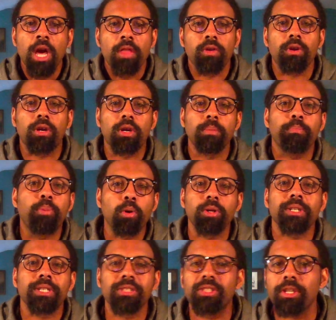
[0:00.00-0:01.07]
There are
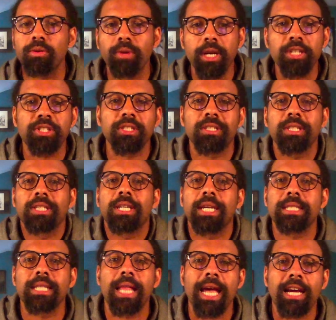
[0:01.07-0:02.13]
important considerations in
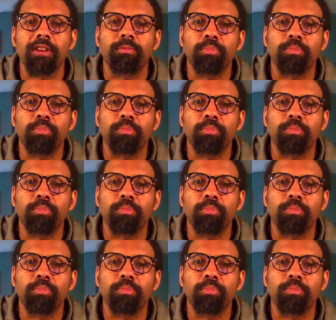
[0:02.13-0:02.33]
today's lack of